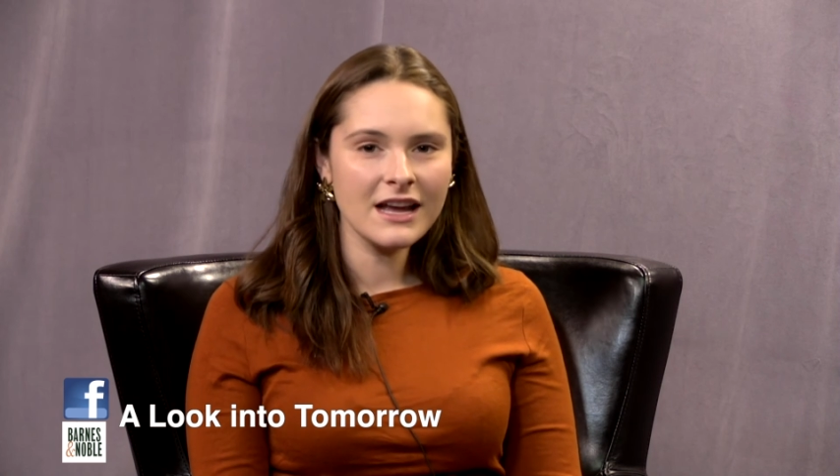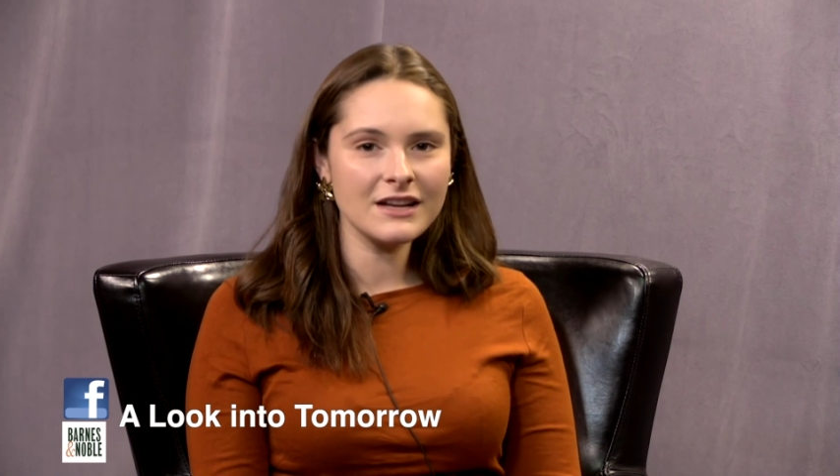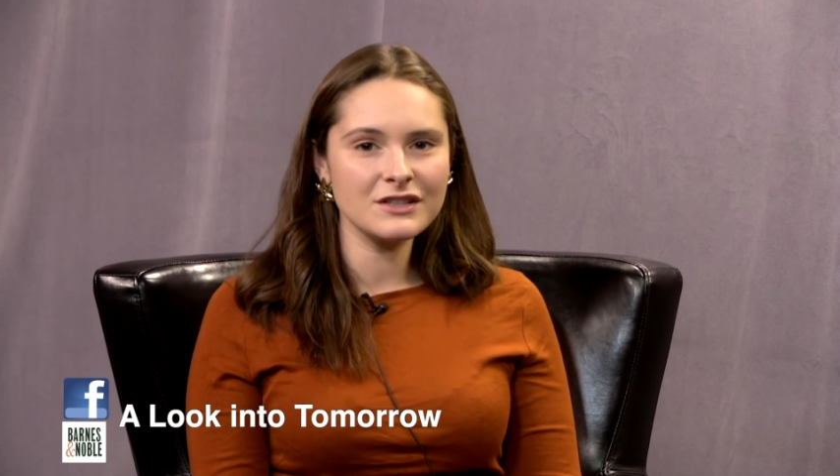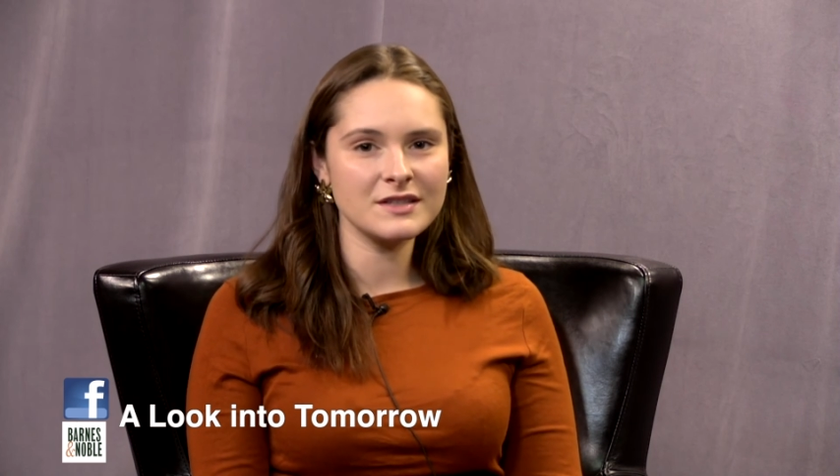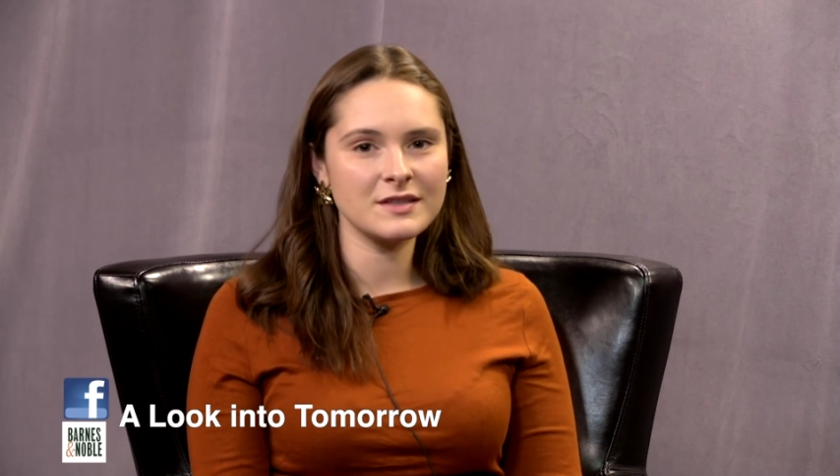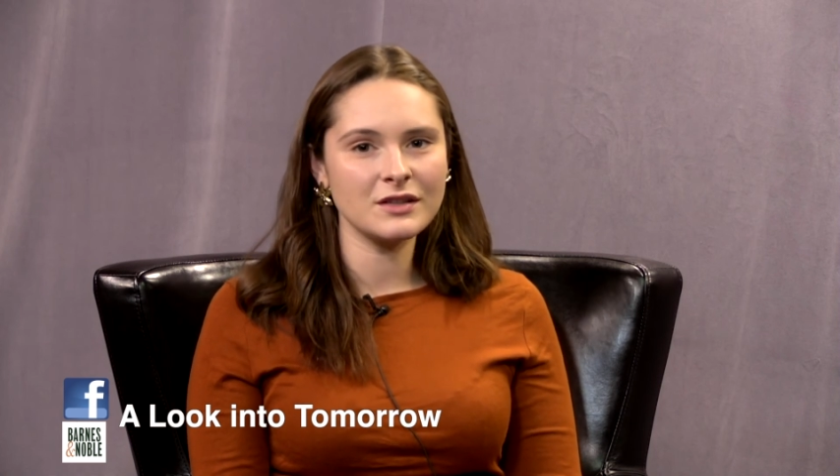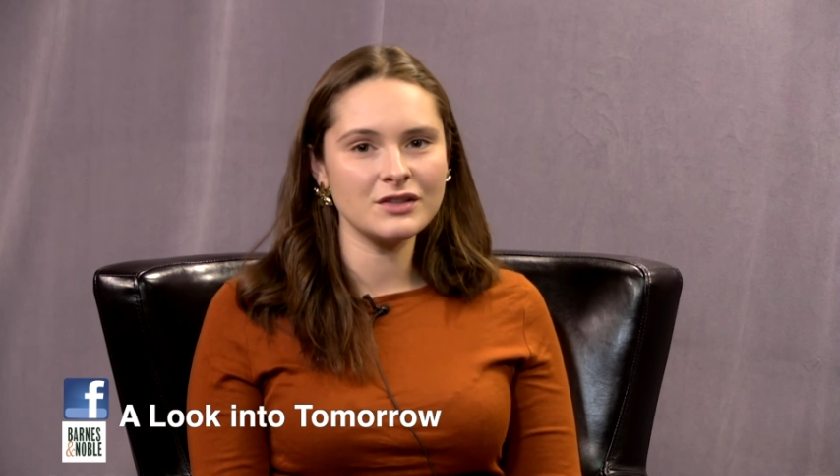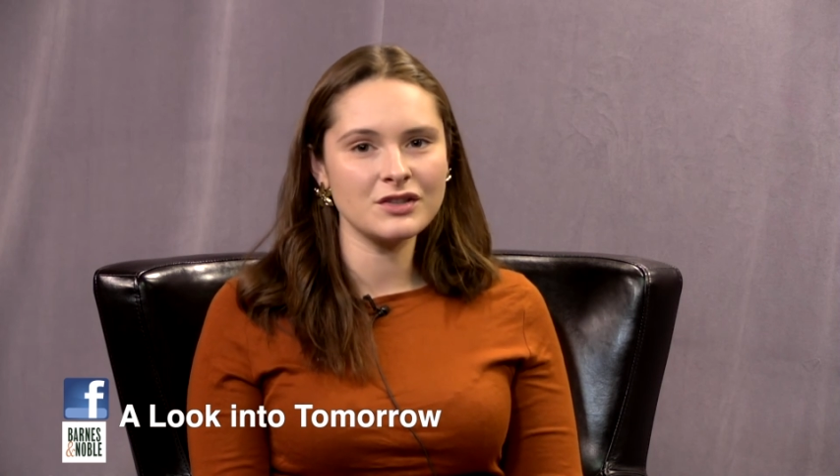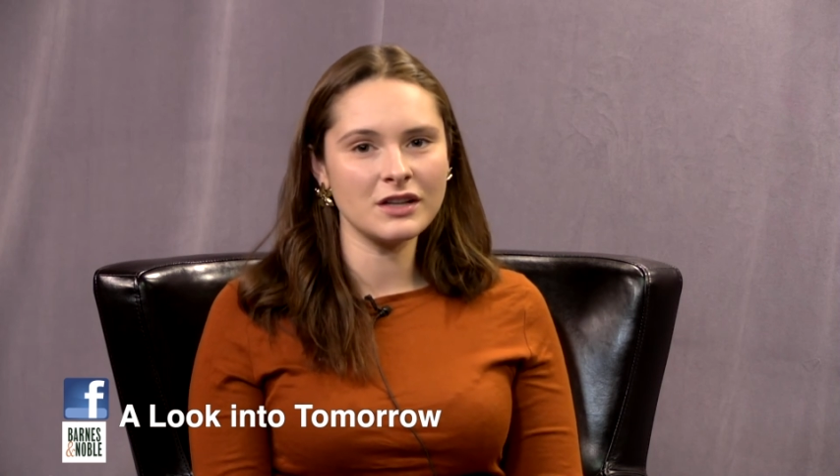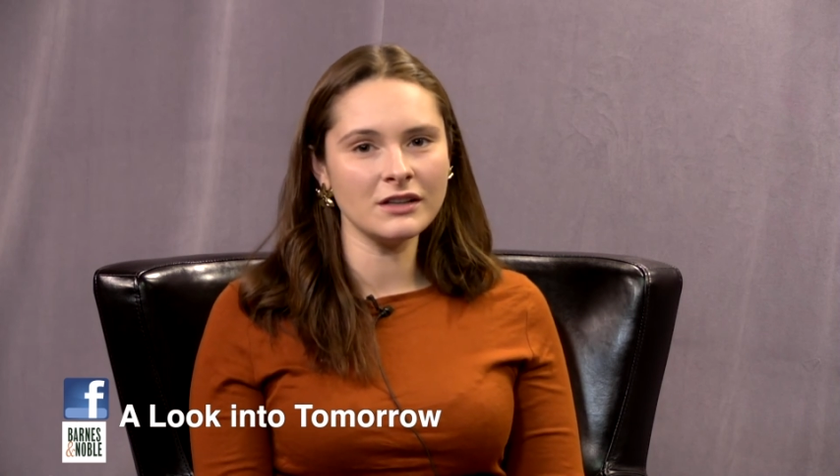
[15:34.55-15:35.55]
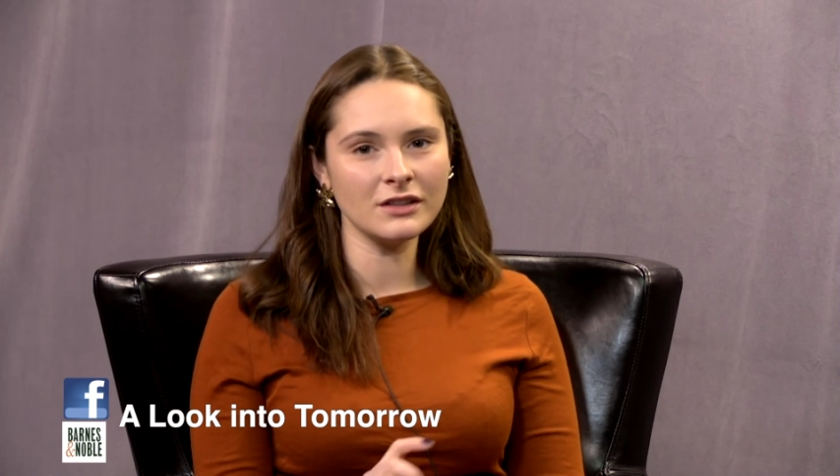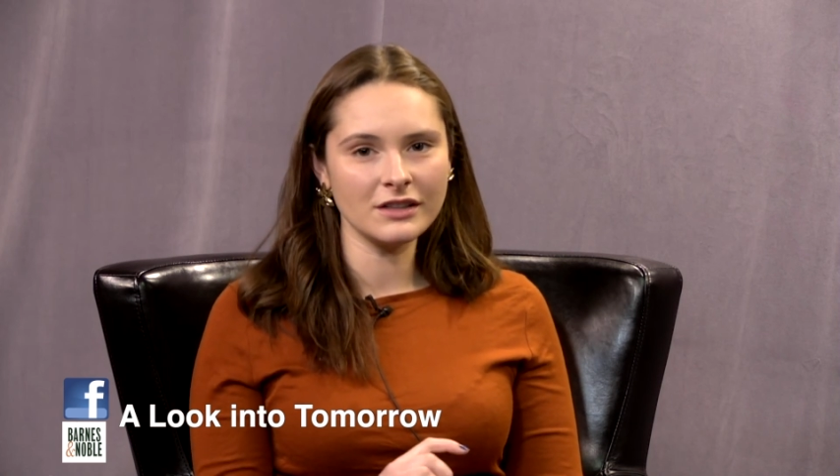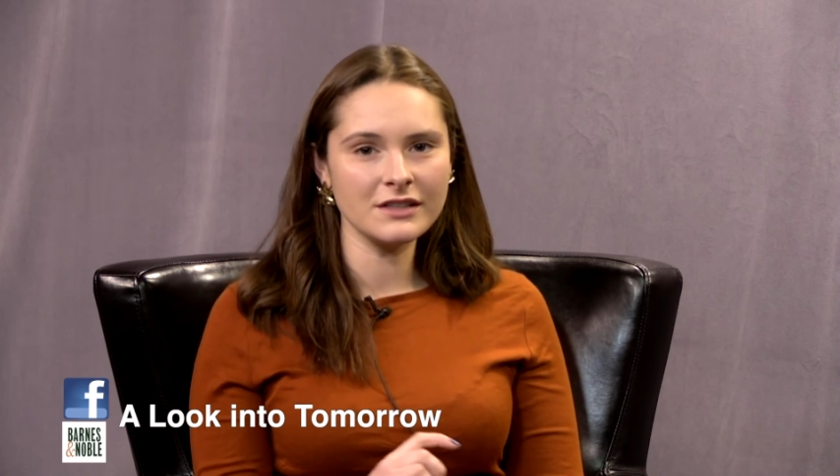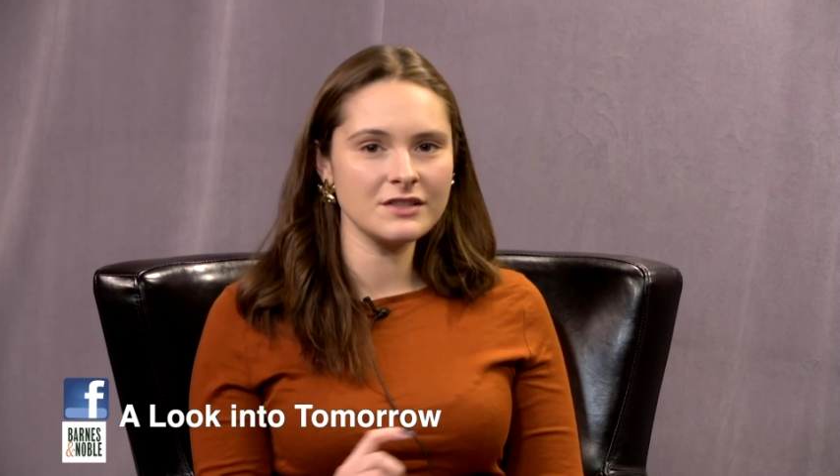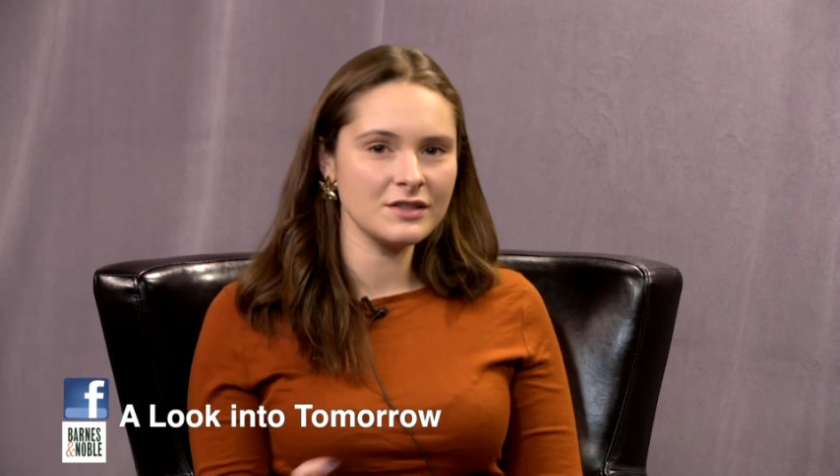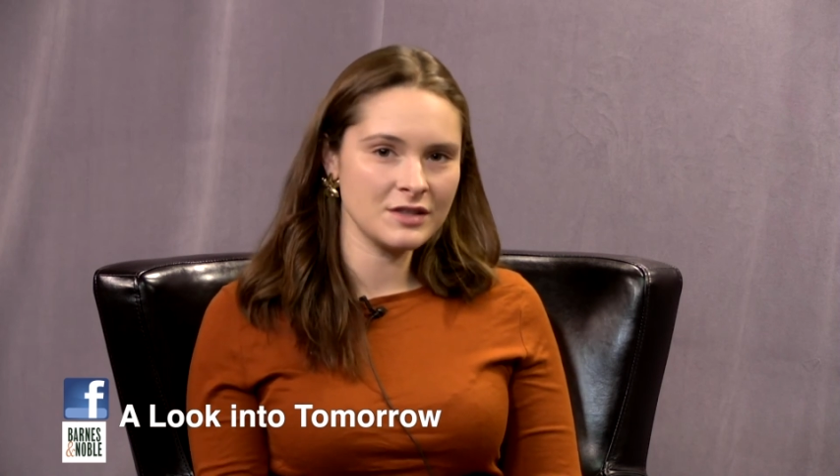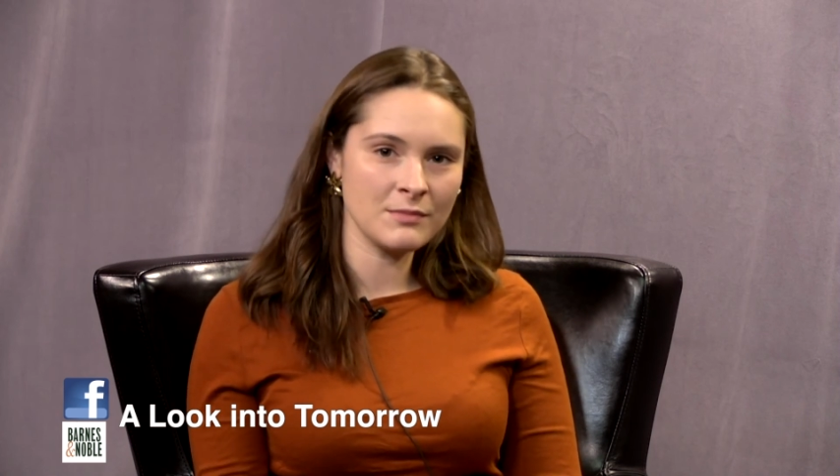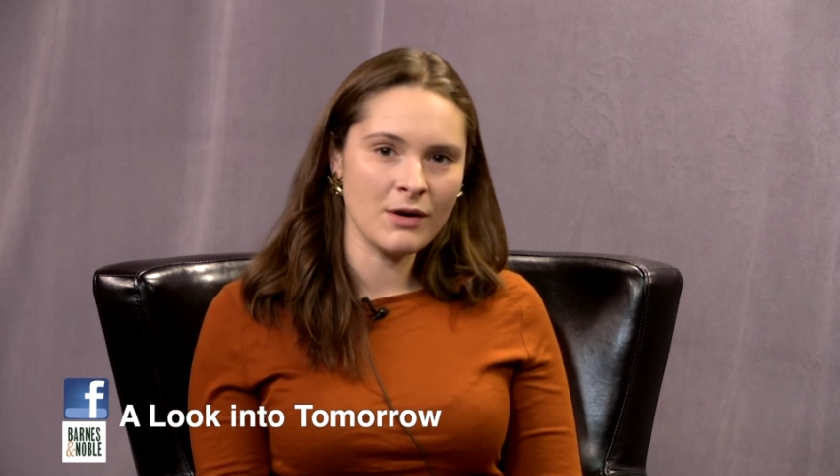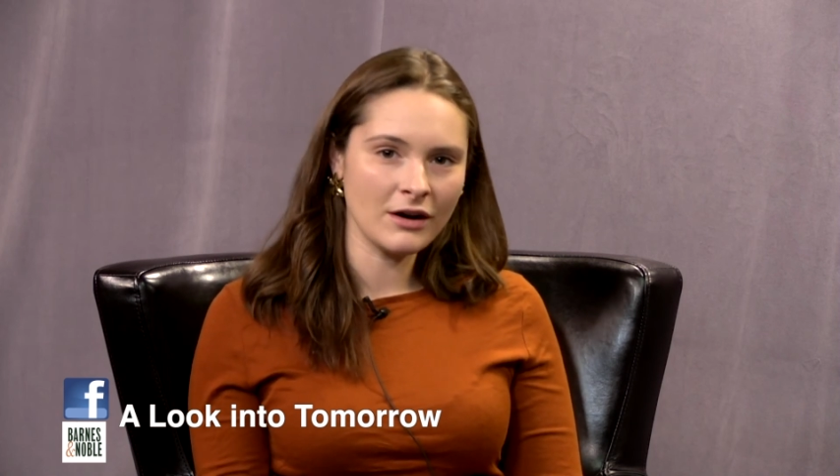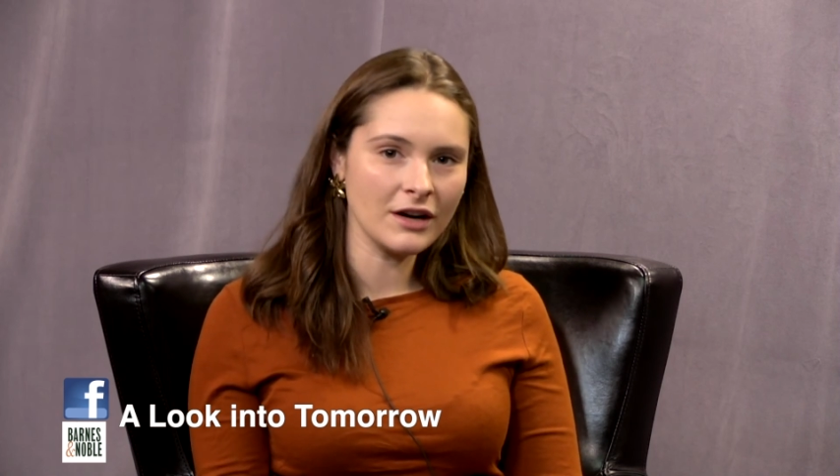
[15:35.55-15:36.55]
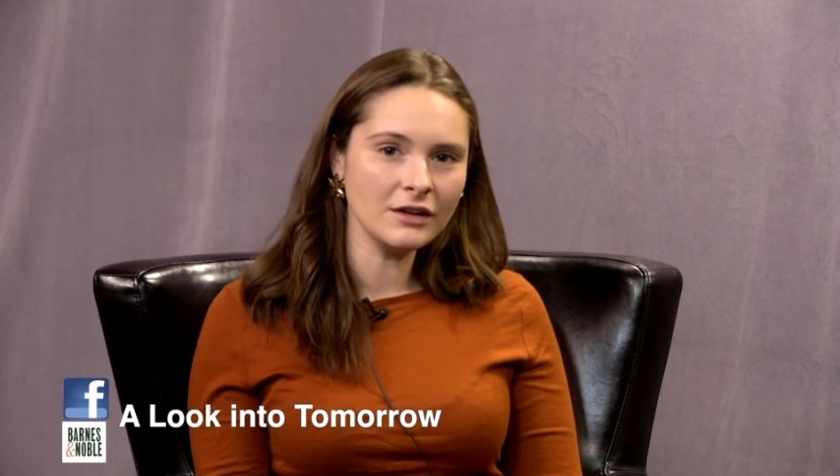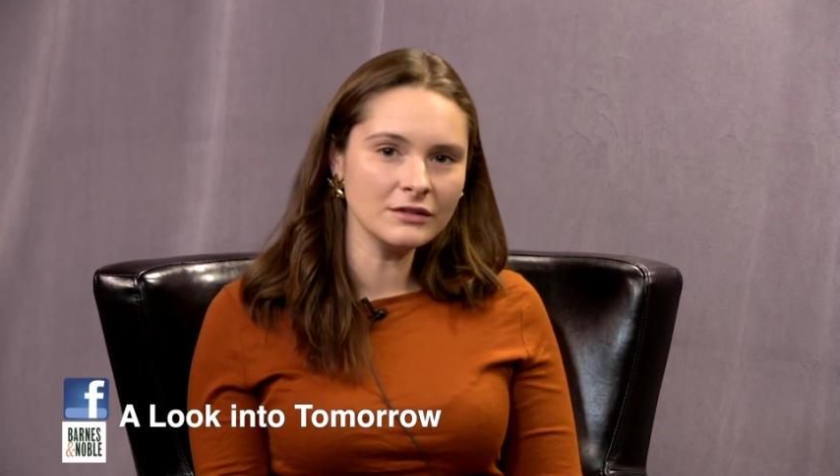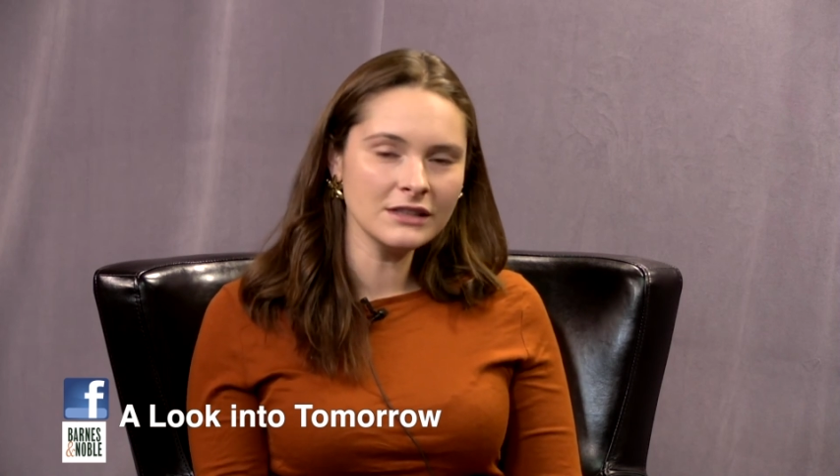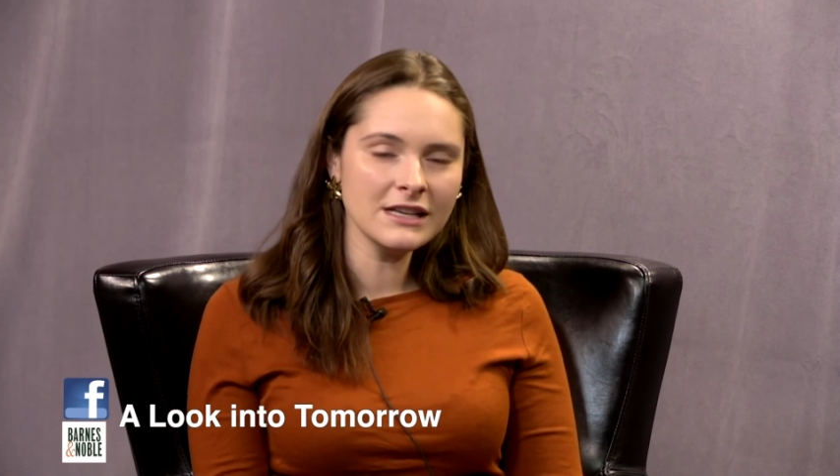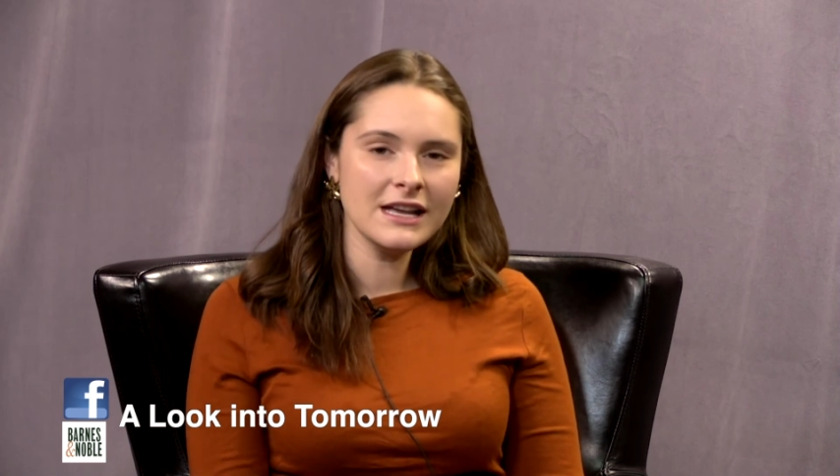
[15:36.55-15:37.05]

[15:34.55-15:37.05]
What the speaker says: and just search A Look Into Tomorrow.